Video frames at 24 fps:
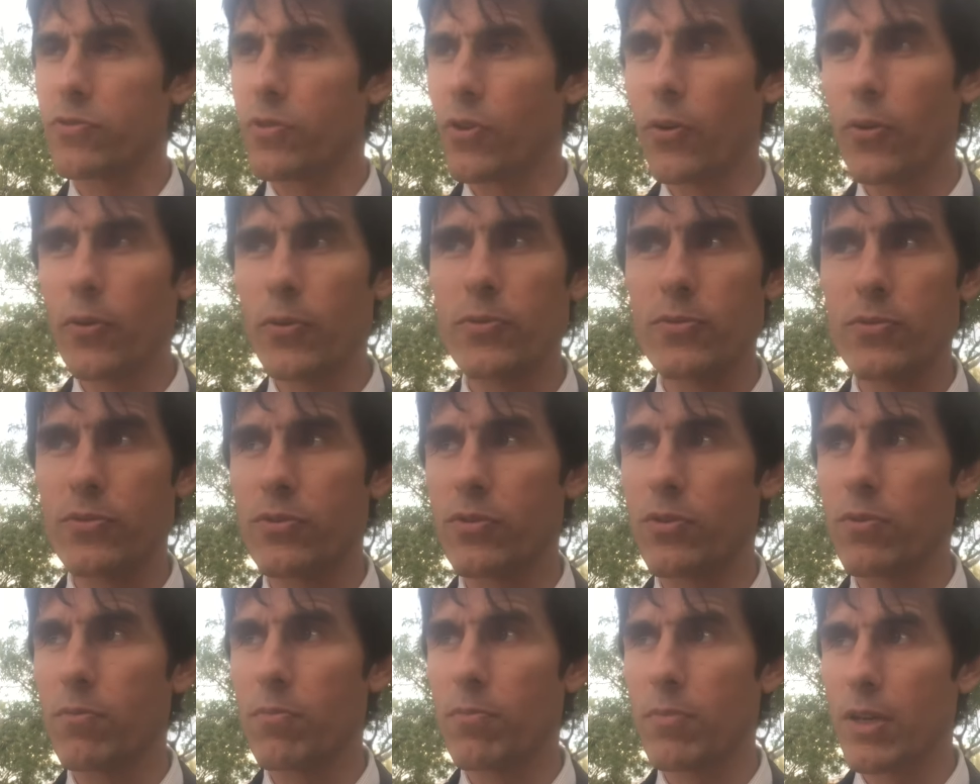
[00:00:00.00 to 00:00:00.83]
Those
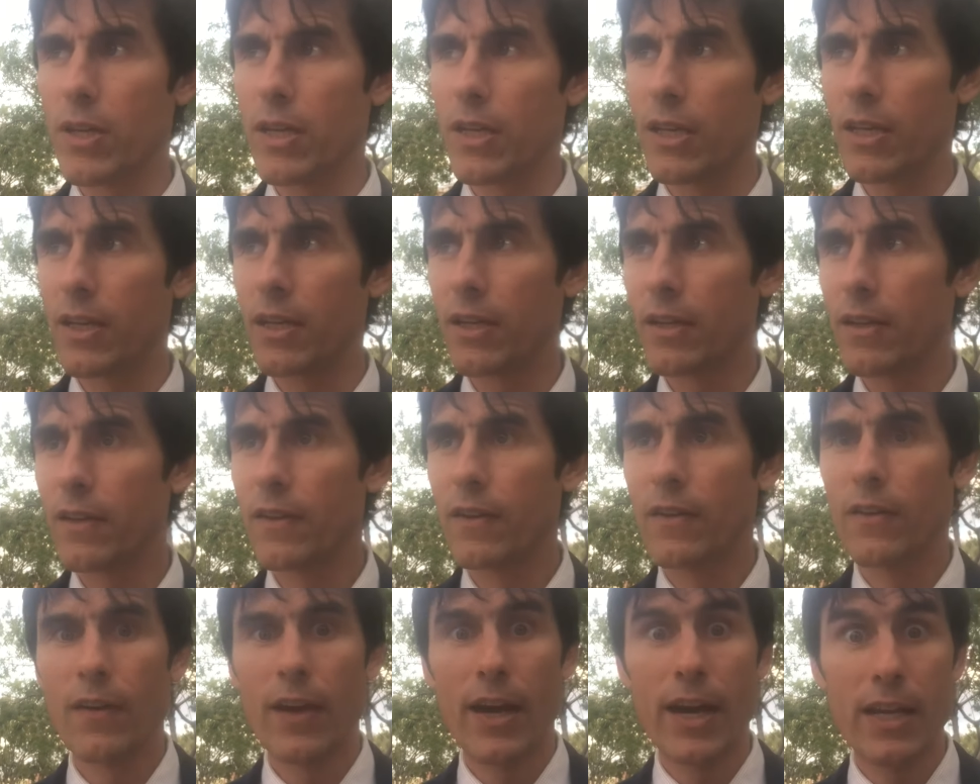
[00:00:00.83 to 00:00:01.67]
to me,
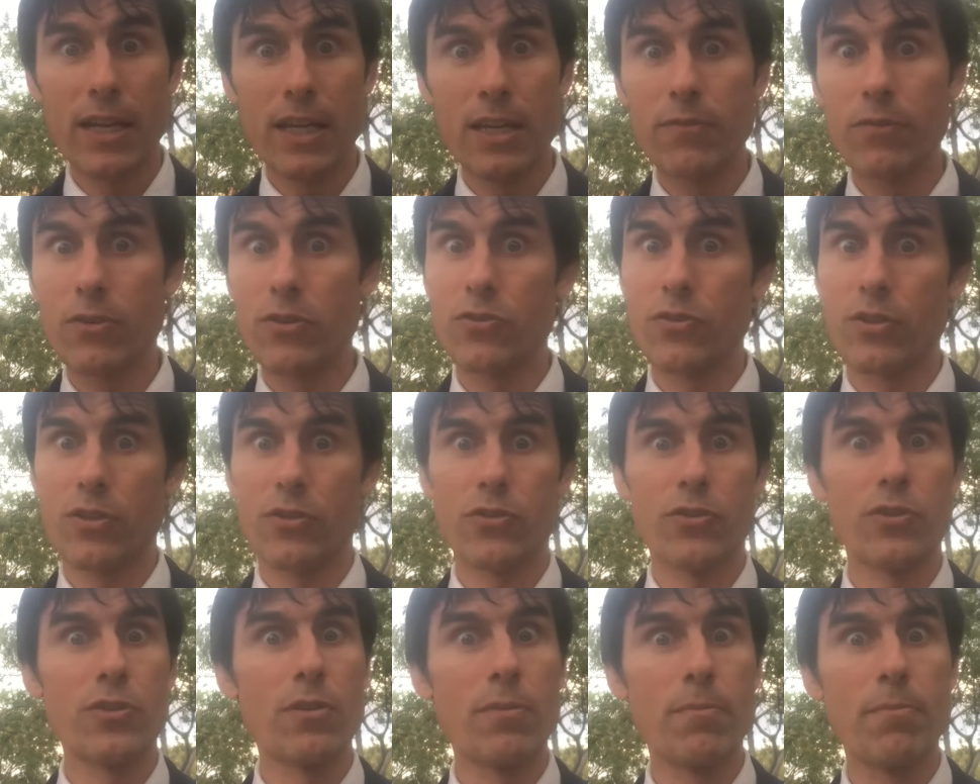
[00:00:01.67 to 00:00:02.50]
and even
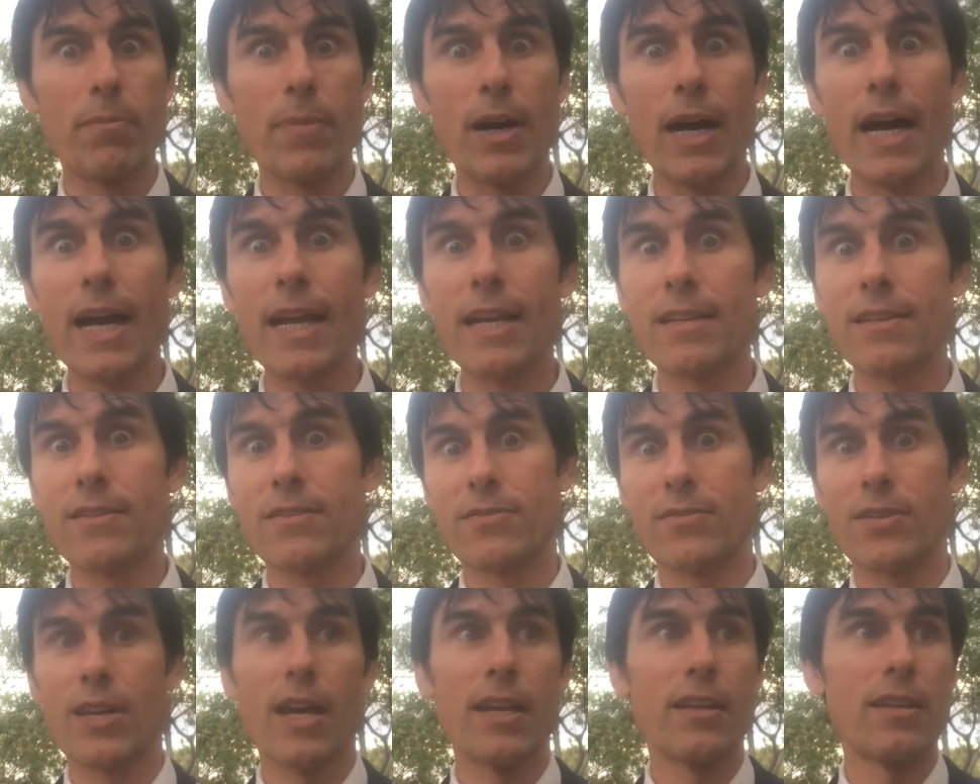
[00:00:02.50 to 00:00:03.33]
just your
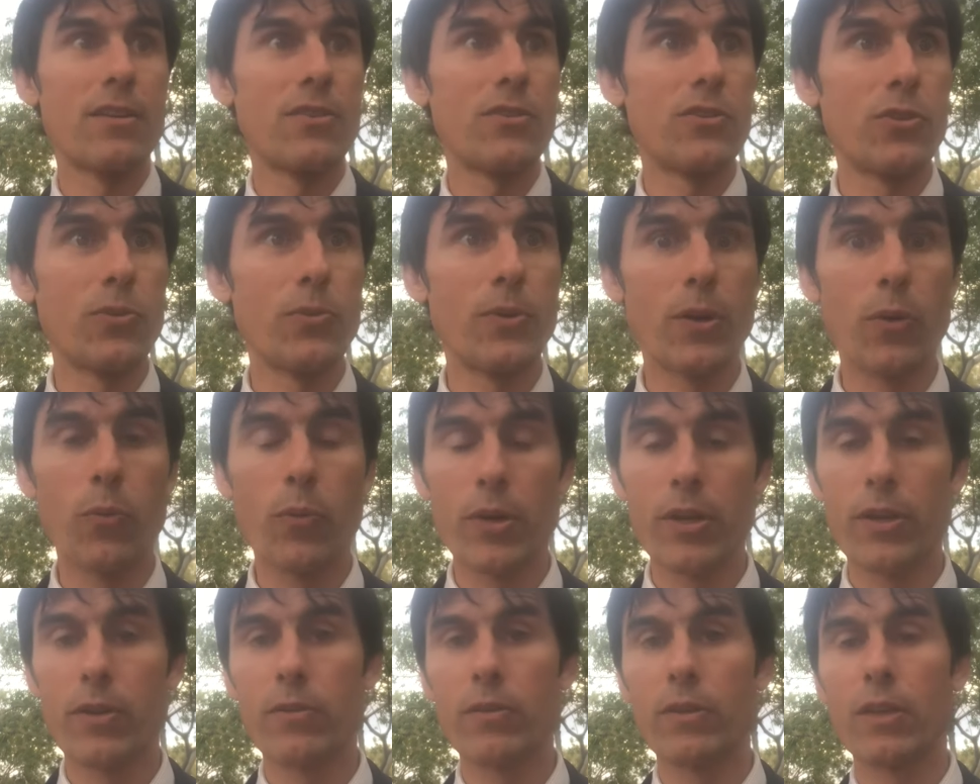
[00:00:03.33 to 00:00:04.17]
mindset and doing
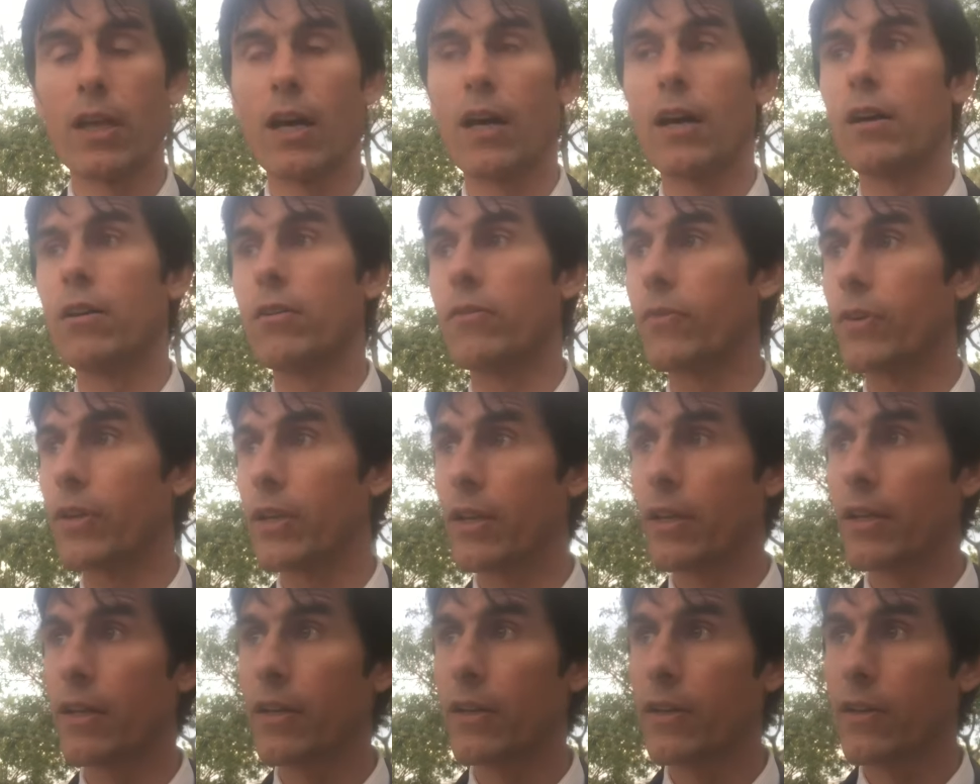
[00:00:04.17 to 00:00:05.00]
what you love
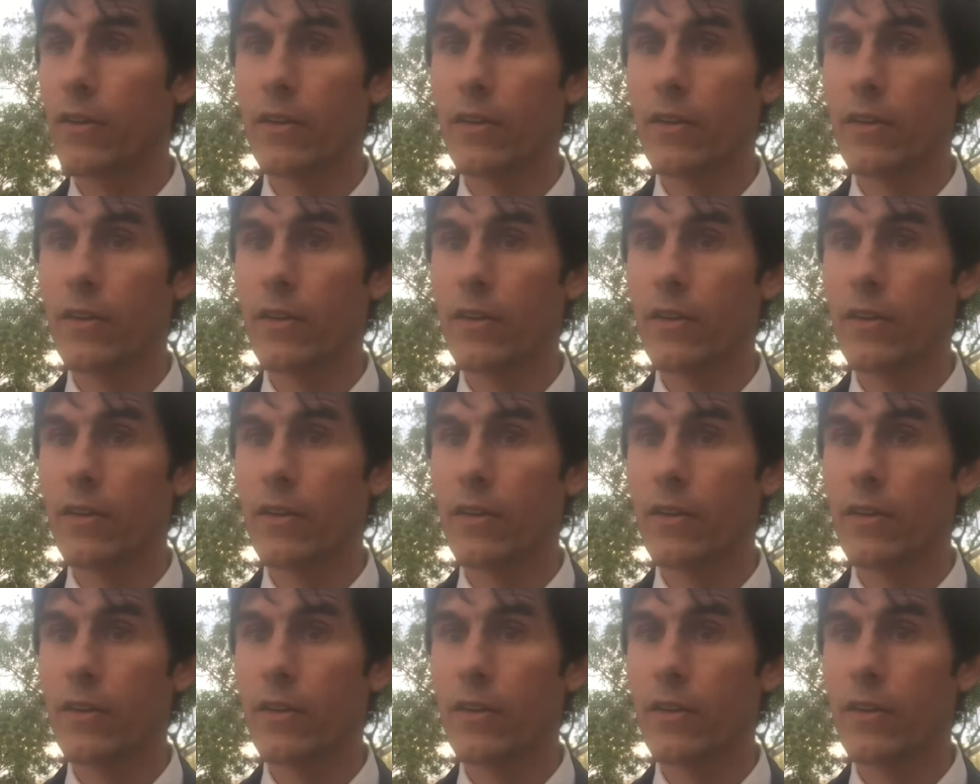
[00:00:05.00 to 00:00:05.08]
and